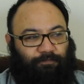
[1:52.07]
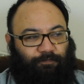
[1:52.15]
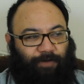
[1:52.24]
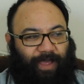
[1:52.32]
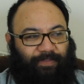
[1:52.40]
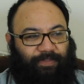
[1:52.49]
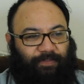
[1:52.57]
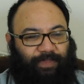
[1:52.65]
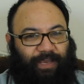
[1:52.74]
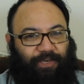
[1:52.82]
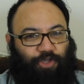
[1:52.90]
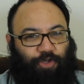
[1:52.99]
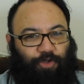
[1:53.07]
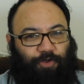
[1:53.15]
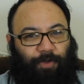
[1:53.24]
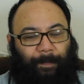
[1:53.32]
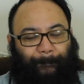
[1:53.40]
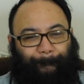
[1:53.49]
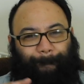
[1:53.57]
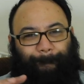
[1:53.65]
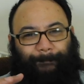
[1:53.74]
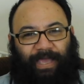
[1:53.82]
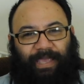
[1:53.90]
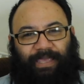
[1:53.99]
rather than you
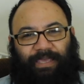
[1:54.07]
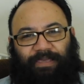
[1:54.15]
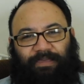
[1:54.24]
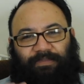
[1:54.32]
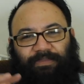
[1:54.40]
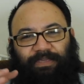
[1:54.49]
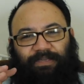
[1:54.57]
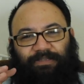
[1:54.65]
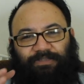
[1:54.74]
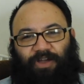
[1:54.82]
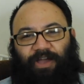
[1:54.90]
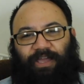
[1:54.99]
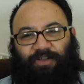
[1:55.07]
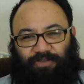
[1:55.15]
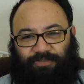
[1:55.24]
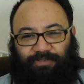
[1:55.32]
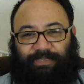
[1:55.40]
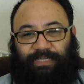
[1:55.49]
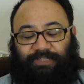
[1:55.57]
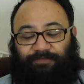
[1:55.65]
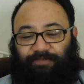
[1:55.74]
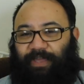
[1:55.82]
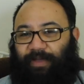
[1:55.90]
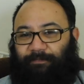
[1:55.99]
paying the entire consultation
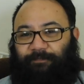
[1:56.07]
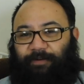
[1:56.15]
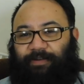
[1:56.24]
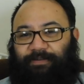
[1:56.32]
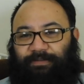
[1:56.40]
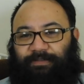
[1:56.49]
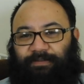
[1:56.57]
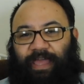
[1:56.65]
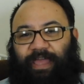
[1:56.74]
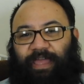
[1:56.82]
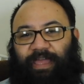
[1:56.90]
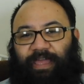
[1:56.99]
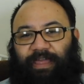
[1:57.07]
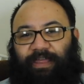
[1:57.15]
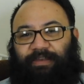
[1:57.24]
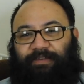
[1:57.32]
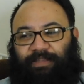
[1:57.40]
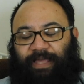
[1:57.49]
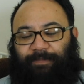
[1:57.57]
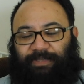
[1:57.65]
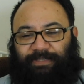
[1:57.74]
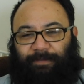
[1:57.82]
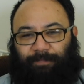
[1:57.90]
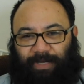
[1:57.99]
fee up front and claiming
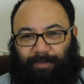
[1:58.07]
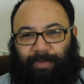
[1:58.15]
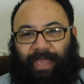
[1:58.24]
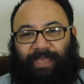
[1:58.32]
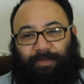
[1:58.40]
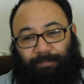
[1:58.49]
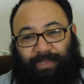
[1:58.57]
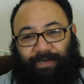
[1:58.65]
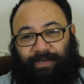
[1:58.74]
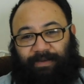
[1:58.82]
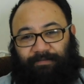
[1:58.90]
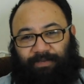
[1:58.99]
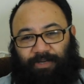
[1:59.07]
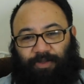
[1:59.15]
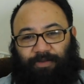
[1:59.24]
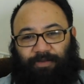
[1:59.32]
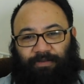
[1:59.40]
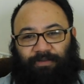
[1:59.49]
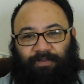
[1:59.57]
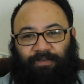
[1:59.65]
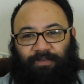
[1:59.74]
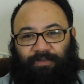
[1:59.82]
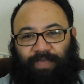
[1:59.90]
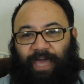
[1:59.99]
some money back and being, you know,
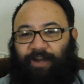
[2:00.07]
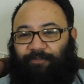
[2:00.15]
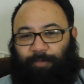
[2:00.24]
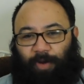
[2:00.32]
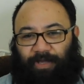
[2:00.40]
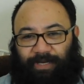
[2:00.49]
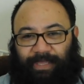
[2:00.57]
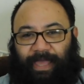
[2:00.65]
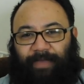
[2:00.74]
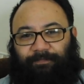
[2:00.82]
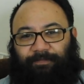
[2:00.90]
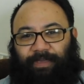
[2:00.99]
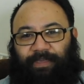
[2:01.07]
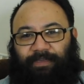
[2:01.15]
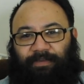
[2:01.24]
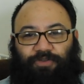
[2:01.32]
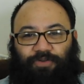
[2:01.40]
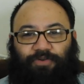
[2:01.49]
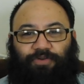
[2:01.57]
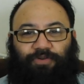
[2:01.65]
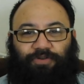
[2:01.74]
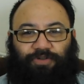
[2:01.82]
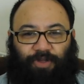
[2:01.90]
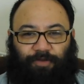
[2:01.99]
out of pocket a gap fee,
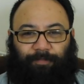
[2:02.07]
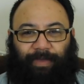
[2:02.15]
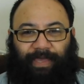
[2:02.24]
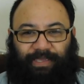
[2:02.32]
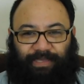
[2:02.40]
you don't pay